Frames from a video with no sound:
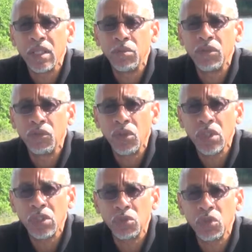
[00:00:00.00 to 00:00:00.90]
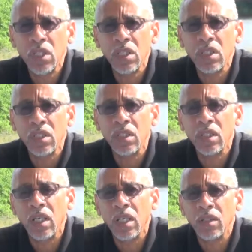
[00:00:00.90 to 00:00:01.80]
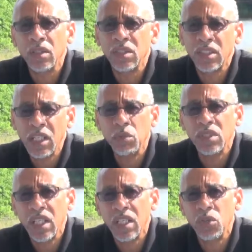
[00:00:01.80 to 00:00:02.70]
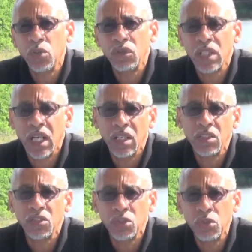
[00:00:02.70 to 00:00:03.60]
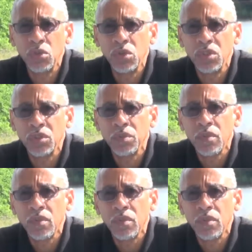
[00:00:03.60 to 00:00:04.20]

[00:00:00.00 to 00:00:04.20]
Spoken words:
Before Katrina, the state was taking over a lot of the schools